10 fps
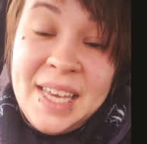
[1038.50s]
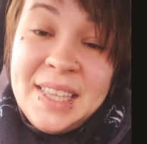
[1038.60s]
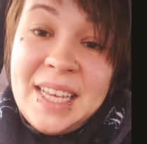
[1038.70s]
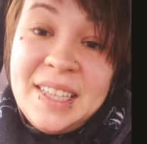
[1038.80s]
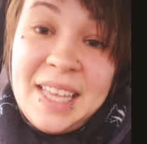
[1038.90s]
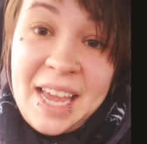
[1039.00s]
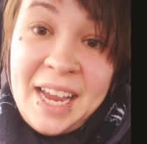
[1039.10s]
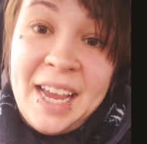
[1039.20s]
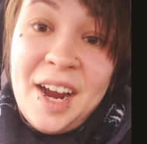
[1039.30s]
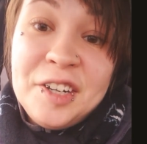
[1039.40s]
that
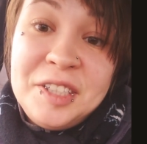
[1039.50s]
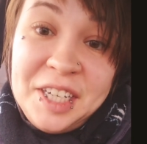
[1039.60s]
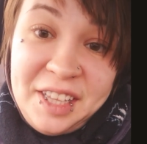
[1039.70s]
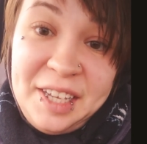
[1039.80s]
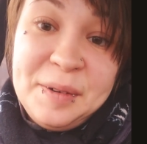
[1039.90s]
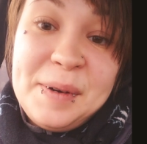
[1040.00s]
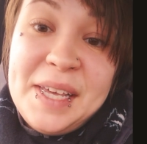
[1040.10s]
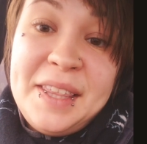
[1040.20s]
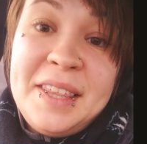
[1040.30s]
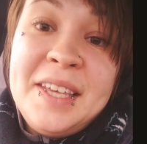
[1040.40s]
they are dealing
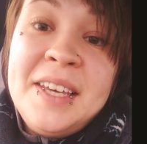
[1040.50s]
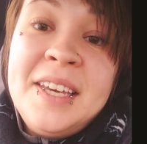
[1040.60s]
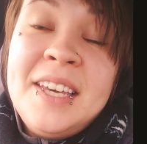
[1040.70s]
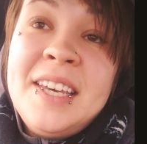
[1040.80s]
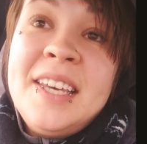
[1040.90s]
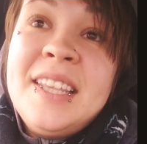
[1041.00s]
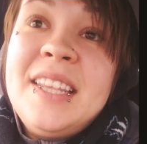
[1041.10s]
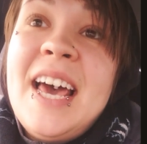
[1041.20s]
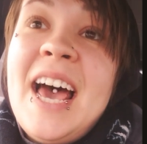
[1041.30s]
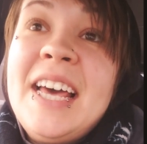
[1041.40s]
with
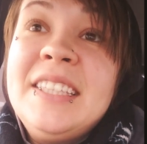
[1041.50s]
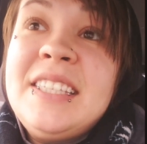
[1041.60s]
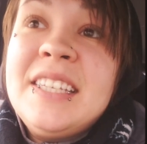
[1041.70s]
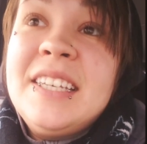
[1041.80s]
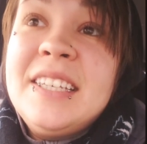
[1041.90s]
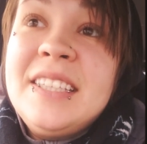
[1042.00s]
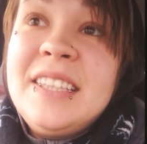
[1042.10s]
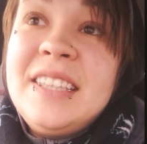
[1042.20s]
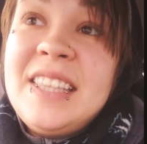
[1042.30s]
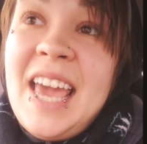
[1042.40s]
that
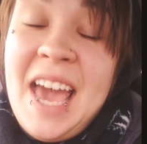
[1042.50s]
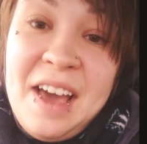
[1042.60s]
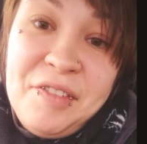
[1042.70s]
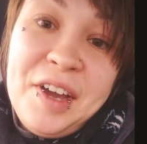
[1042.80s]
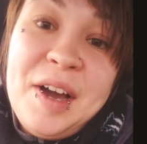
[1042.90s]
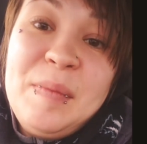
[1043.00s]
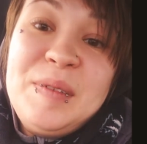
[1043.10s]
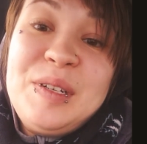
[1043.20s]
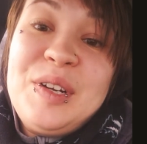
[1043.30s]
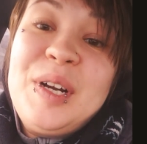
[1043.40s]
they haven't come
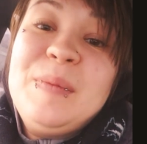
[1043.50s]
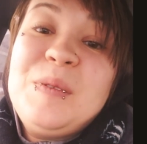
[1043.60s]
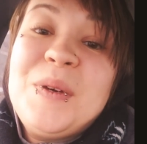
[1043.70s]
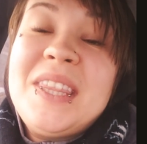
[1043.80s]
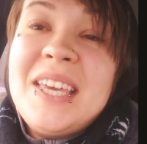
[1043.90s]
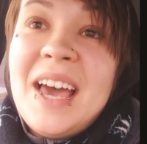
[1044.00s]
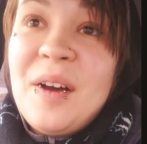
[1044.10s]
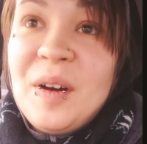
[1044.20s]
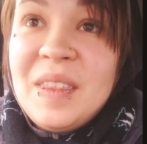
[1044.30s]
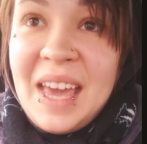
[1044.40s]
to terms with yet,
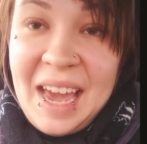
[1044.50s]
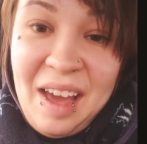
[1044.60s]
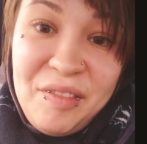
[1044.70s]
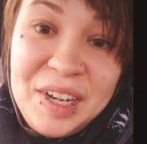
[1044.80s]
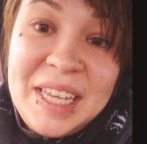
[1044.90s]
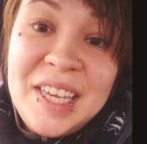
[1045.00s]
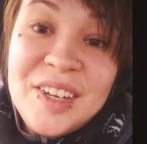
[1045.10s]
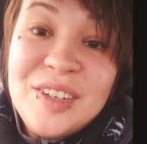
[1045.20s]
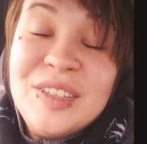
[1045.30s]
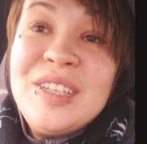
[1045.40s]
or they haven't
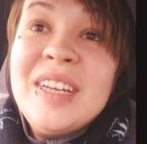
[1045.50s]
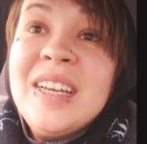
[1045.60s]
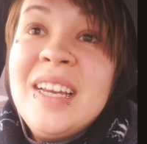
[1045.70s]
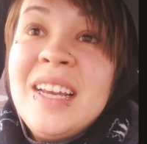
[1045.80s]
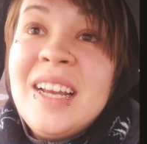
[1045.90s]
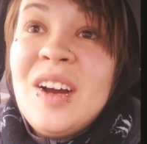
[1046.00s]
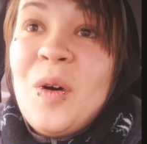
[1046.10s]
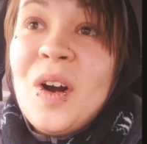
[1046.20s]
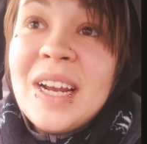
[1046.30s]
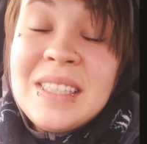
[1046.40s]
healed
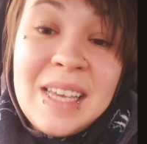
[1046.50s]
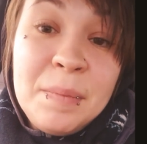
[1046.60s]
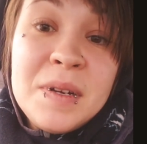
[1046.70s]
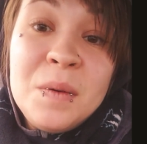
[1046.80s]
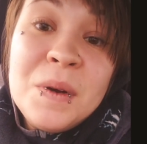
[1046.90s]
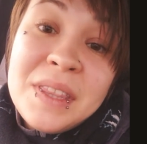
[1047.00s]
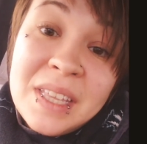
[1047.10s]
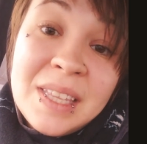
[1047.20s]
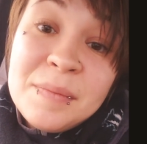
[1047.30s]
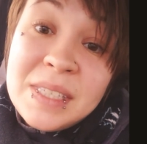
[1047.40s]
or accepted
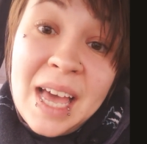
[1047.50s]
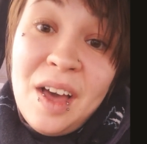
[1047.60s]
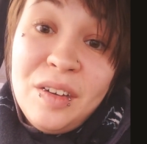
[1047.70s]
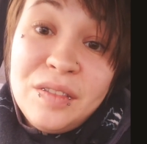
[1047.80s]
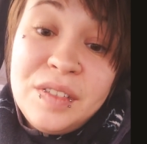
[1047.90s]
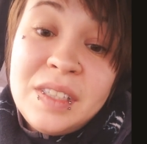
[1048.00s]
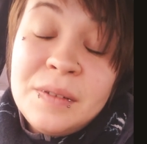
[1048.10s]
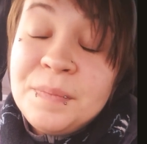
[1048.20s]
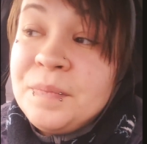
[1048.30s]
within themselves.